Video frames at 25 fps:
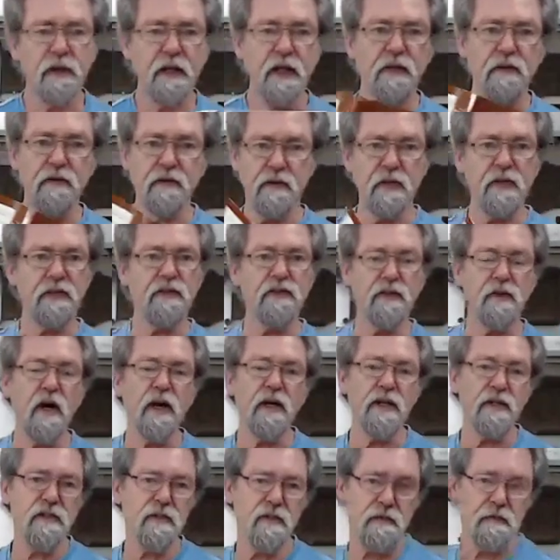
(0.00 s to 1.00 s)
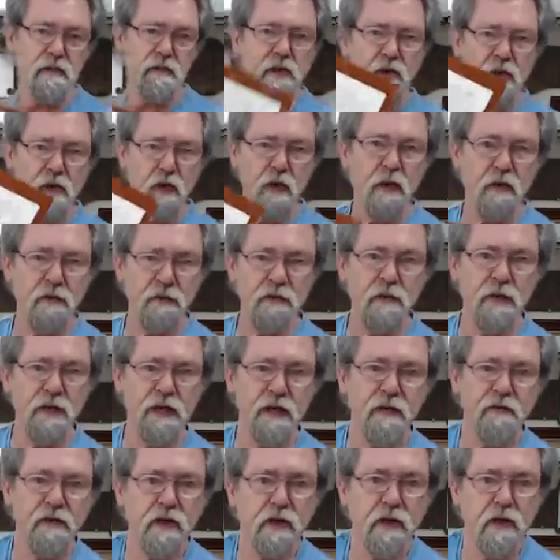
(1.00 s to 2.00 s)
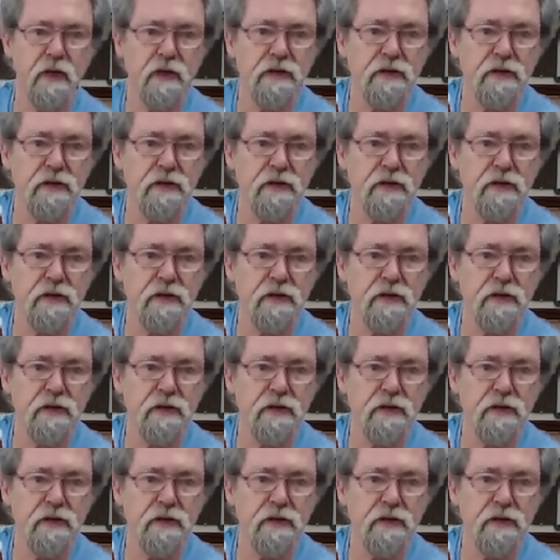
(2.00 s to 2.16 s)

And that's, that's nice. You know, it helps me cover the